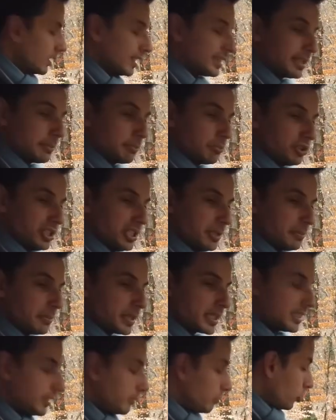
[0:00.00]
we have this
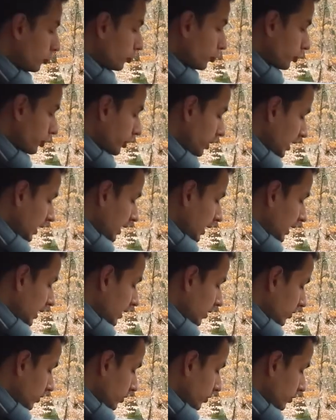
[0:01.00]
little white part.
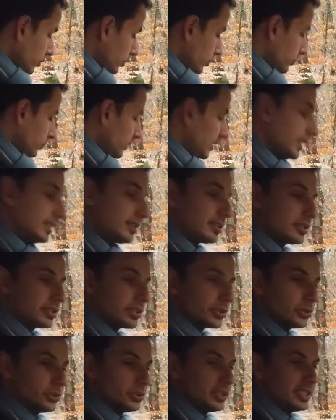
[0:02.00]
So it looks
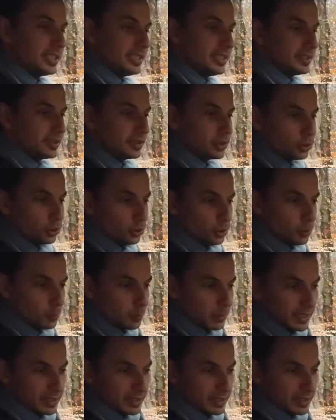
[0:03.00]
like some kind of plastic